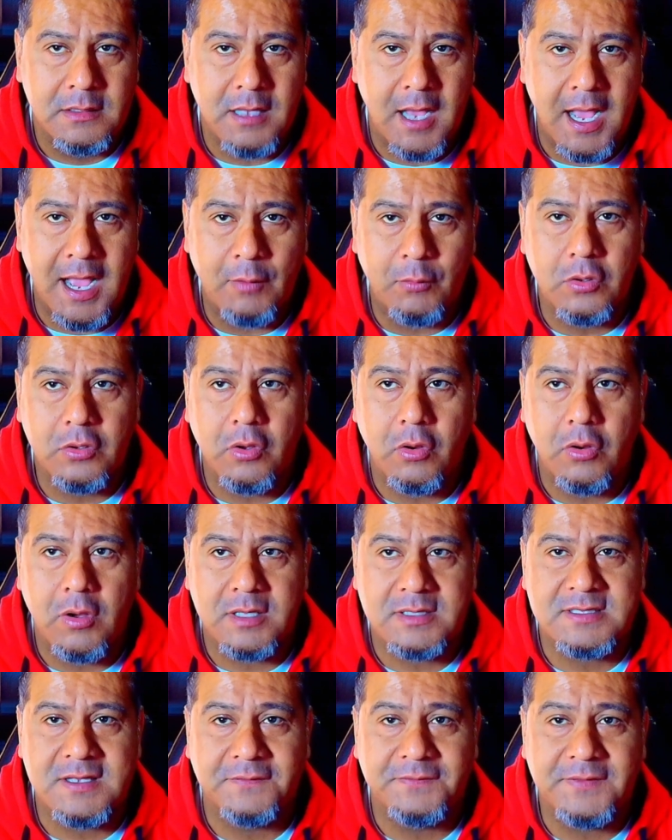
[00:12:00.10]
I will go
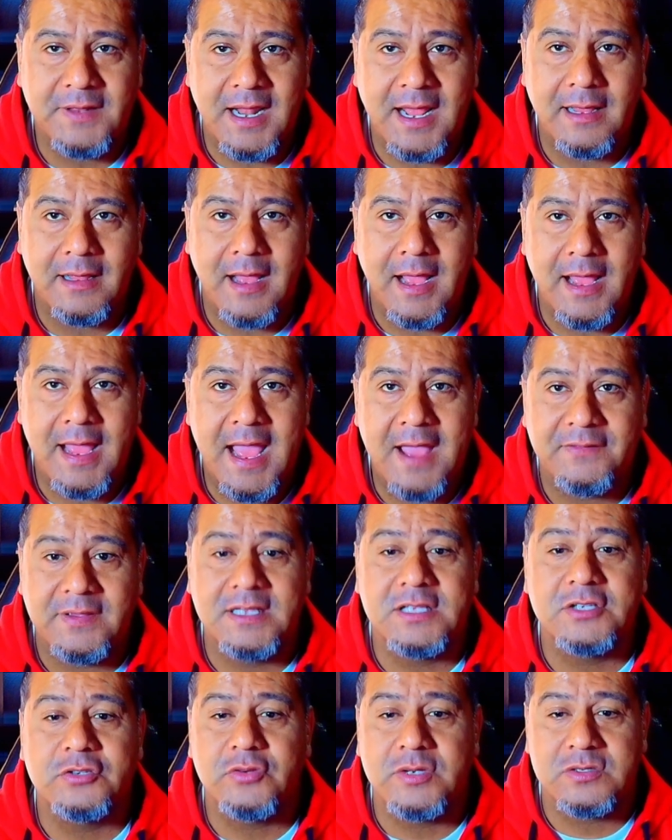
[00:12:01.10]
on stuff that I have
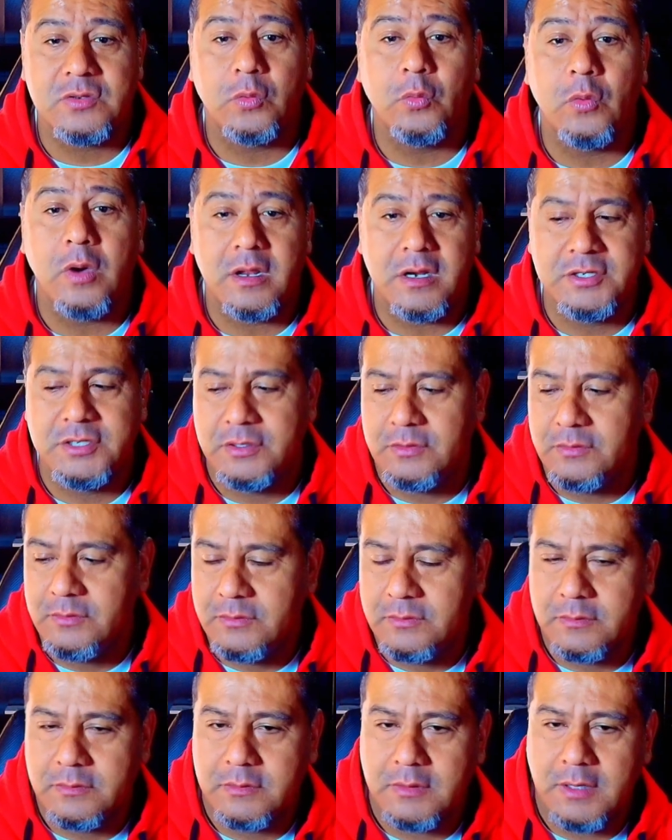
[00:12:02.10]
interest or want to
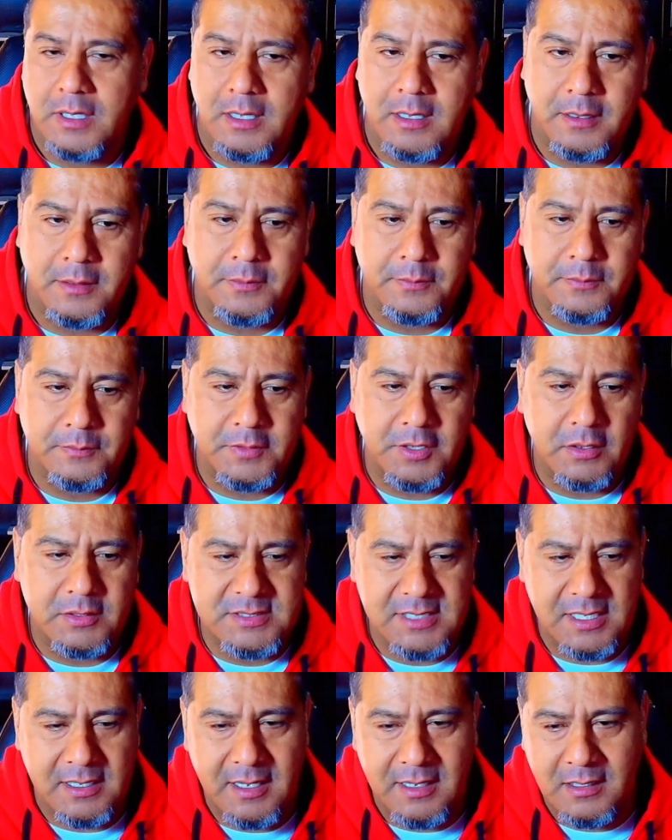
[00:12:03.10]
do, you know,
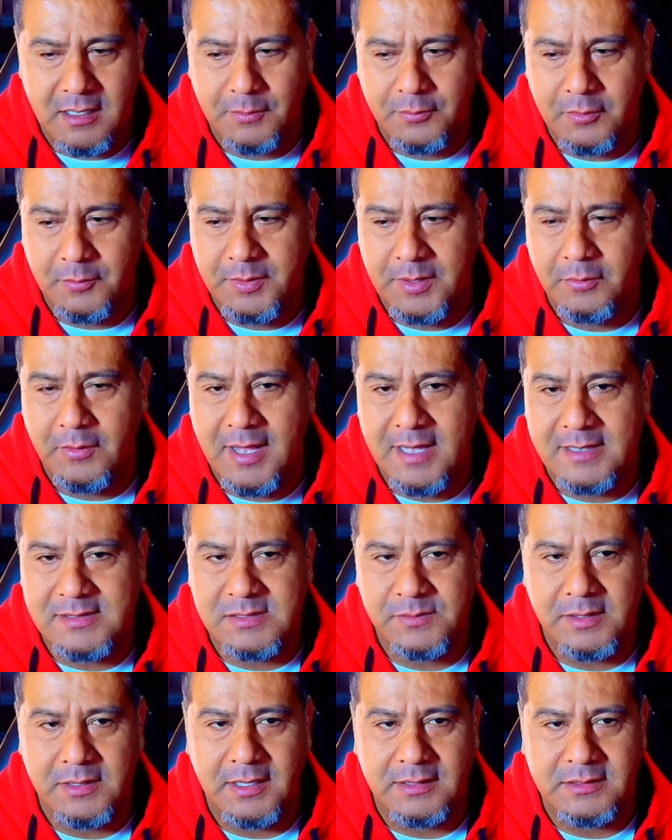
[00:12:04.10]
because I got a couple people
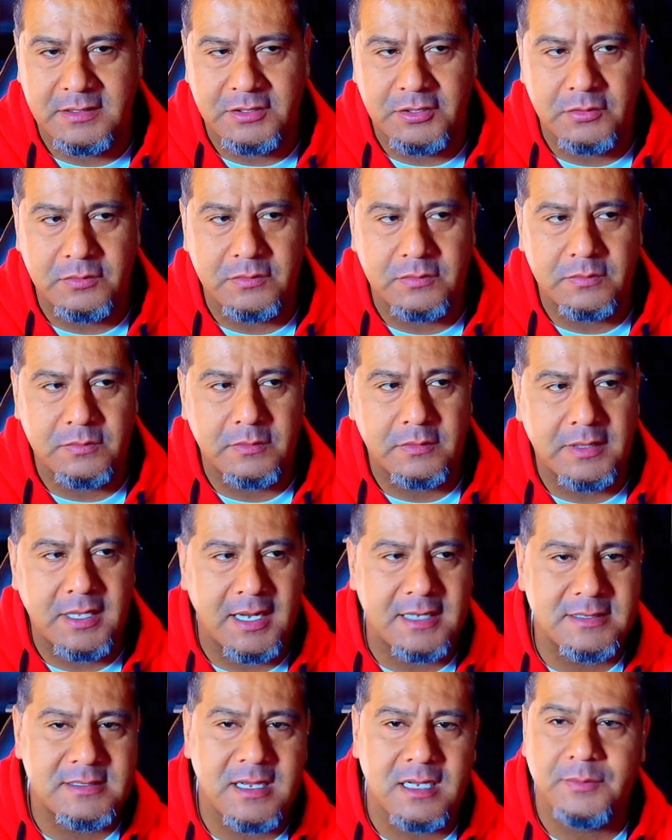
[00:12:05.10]
asking me like to do,
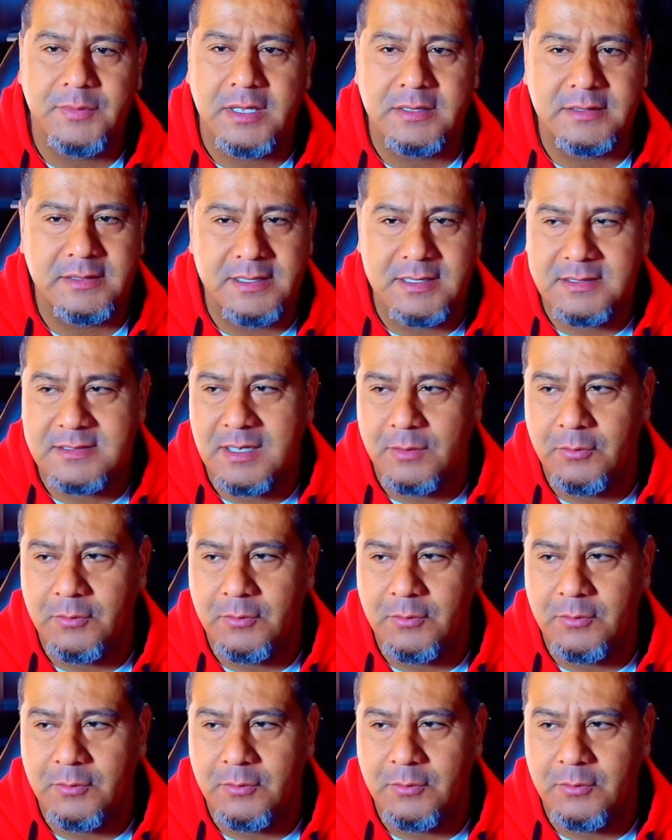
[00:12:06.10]
can I talk about this?